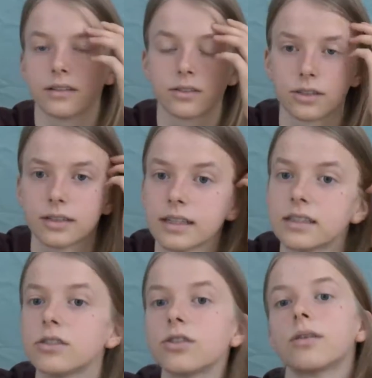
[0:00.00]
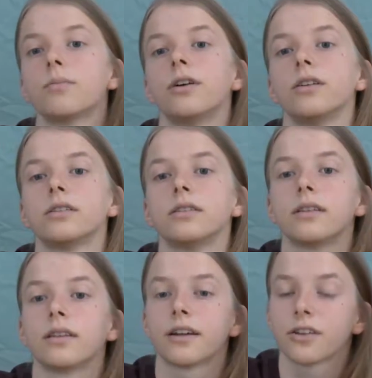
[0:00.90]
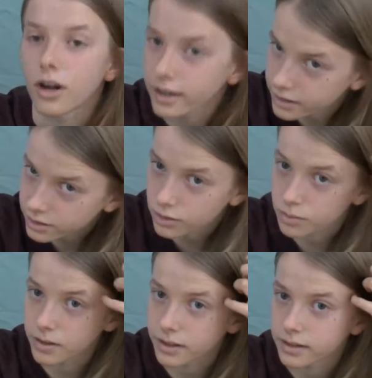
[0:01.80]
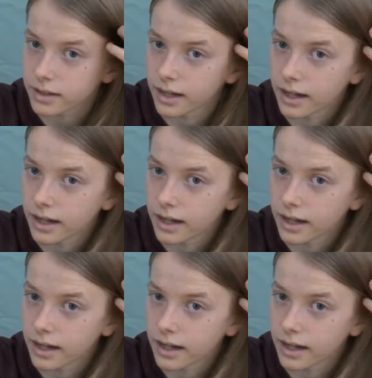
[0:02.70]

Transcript: just listen to the person they're talking to, but